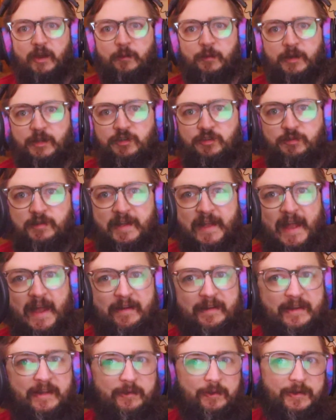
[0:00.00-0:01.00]
All right, we're going to do
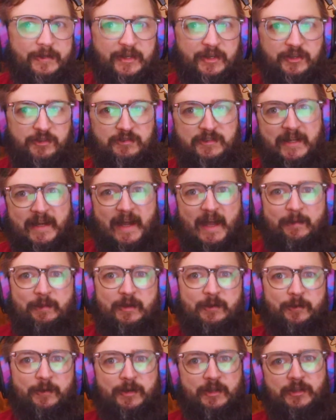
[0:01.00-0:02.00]
counting, we're going to do
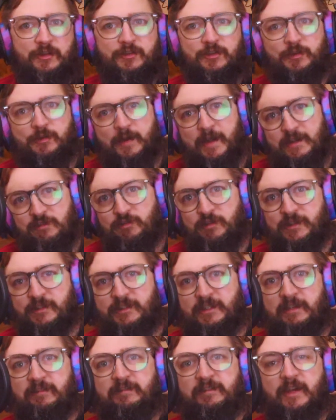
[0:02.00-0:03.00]
timing, we're going to do
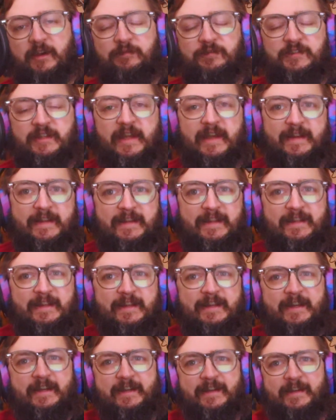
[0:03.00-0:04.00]
intricacies of
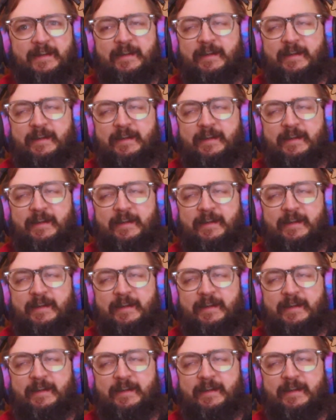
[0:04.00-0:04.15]
technique.